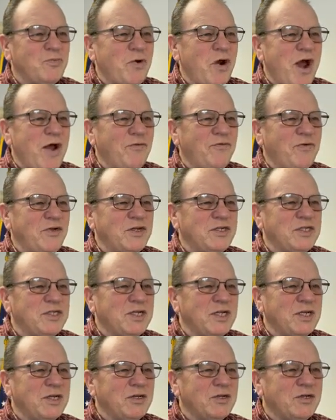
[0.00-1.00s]

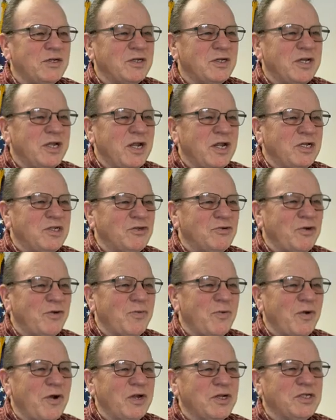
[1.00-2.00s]
prophets and
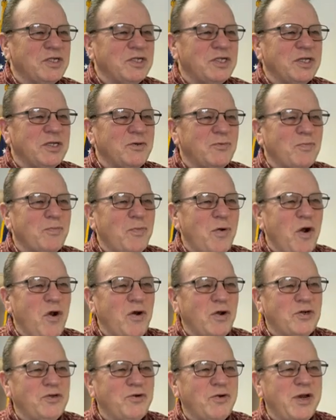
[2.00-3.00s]
history books and
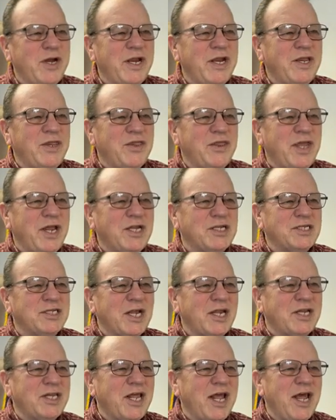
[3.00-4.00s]
poetry and
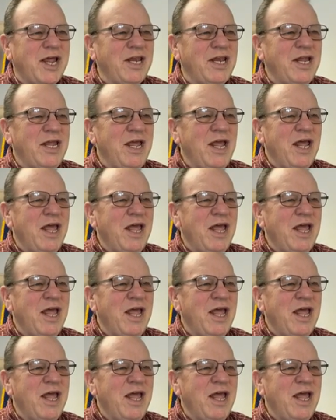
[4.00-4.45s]
things like that